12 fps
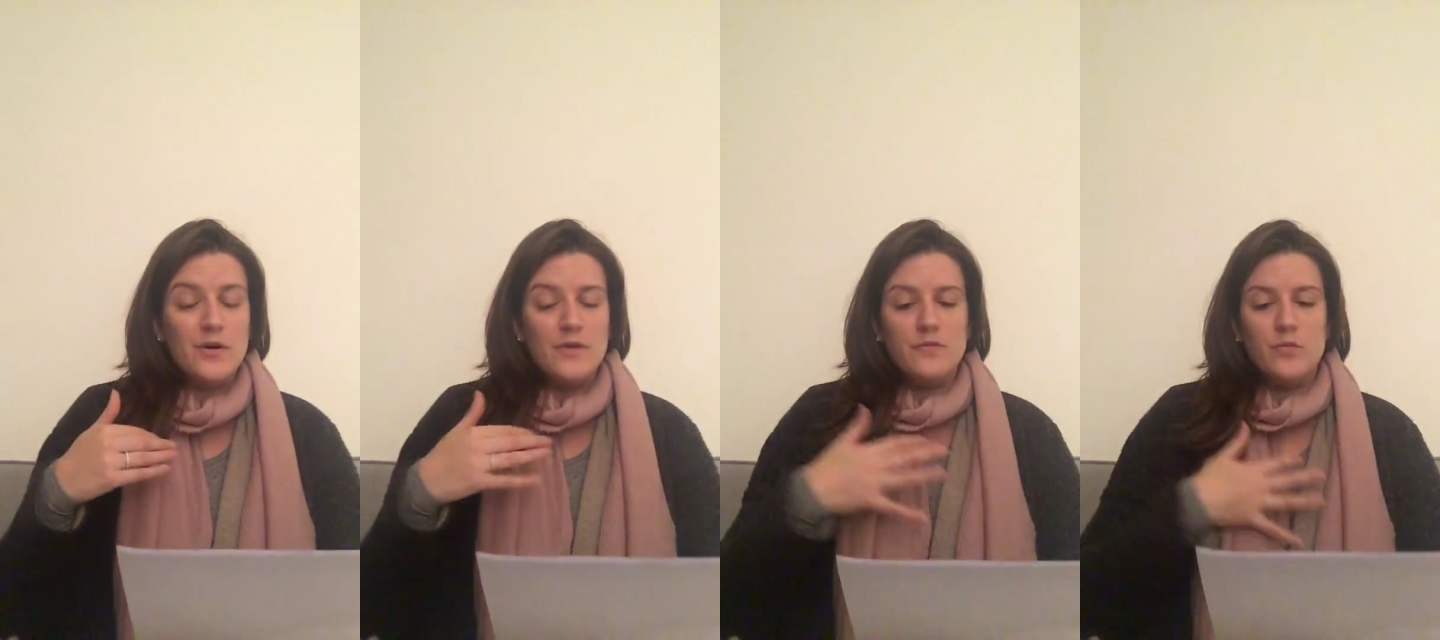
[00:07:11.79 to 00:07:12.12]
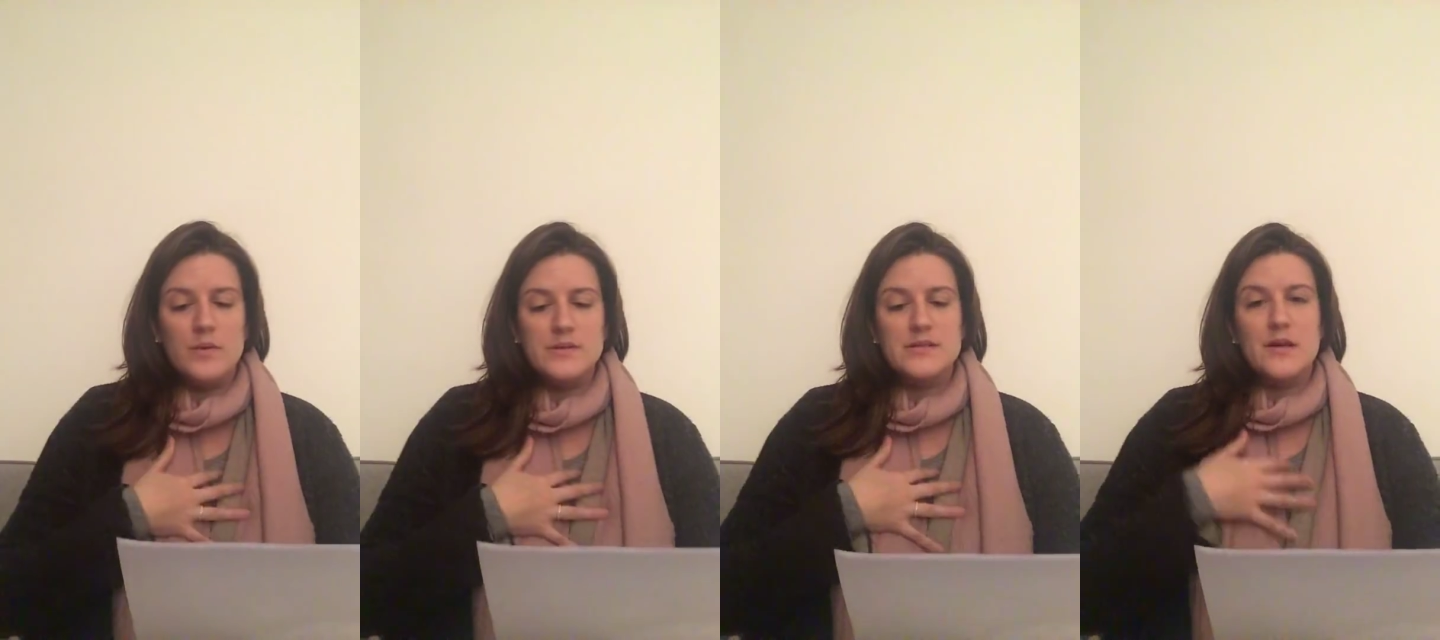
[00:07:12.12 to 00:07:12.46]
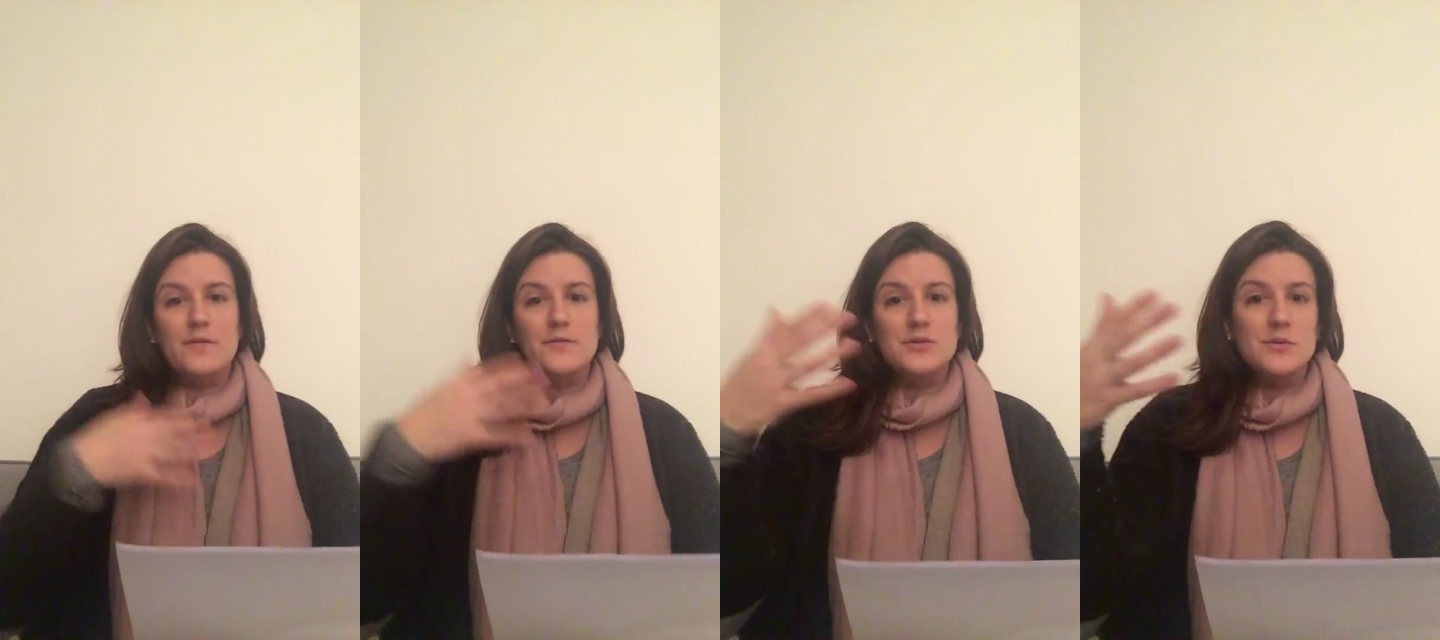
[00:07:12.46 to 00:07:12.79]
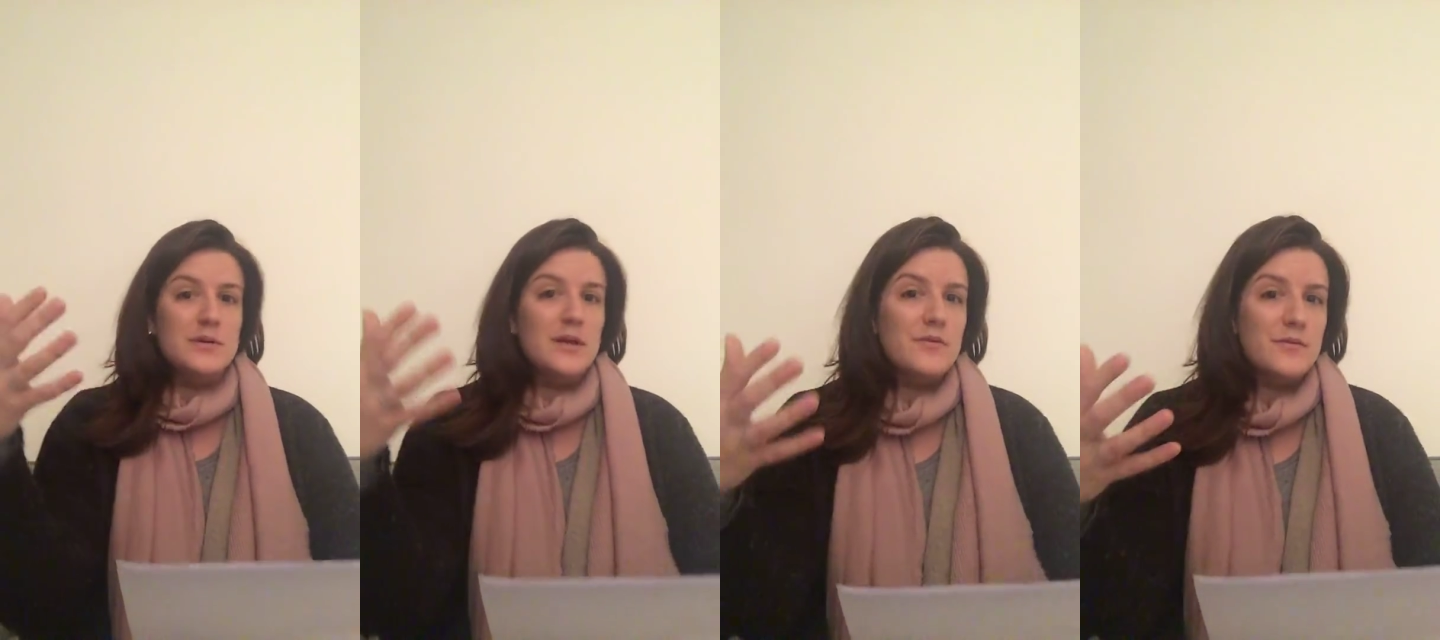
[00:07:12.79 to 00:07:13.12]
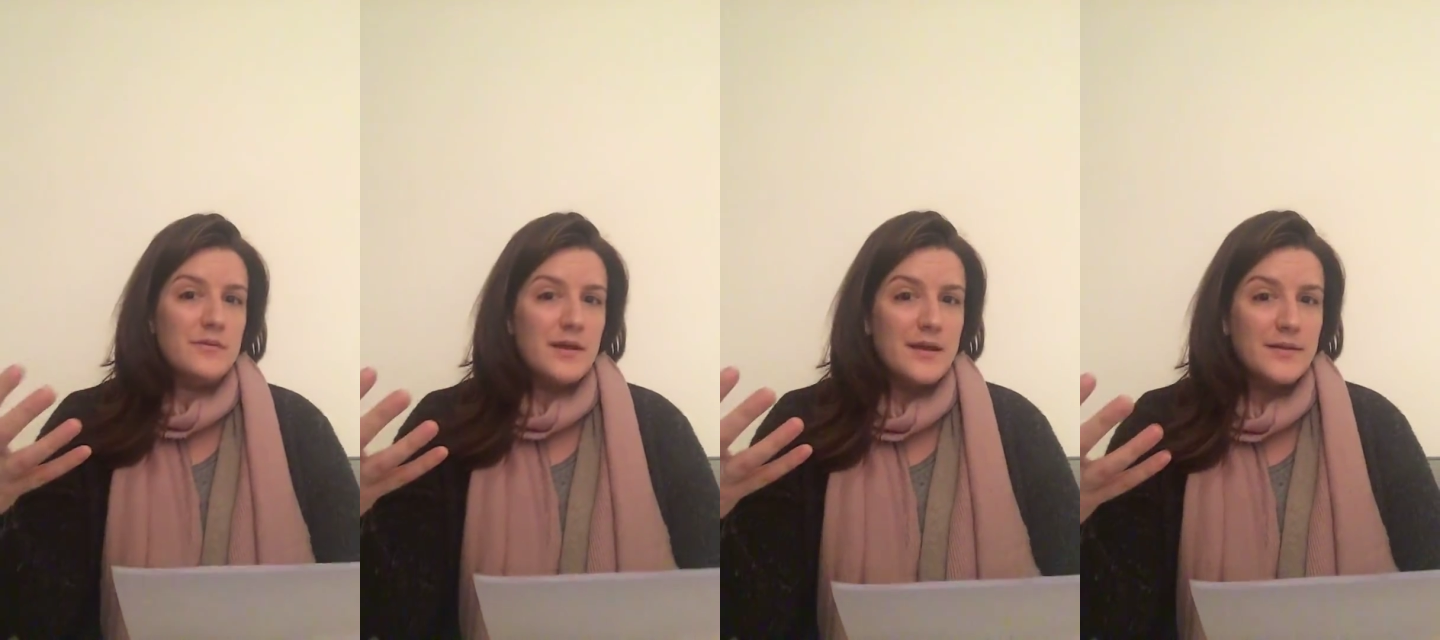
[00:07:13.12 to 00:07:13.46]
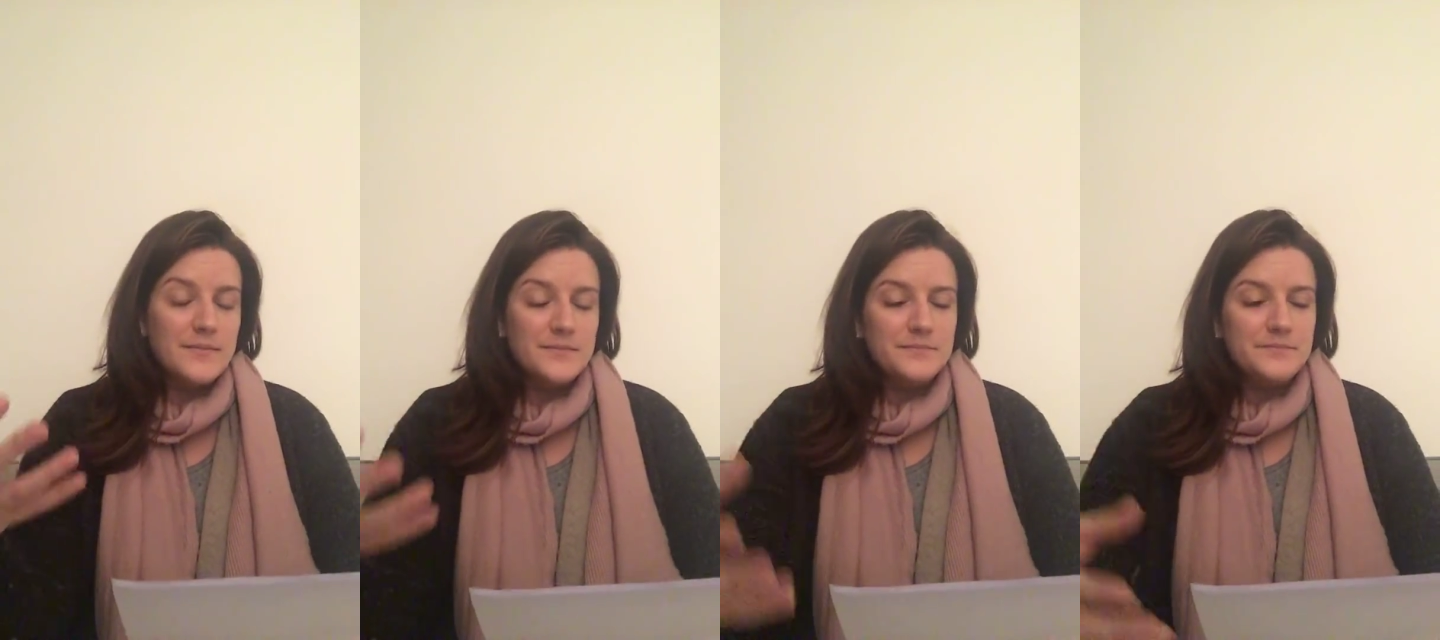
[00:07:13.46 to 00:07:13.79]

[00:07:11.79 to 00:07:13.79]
of oneself to another thing.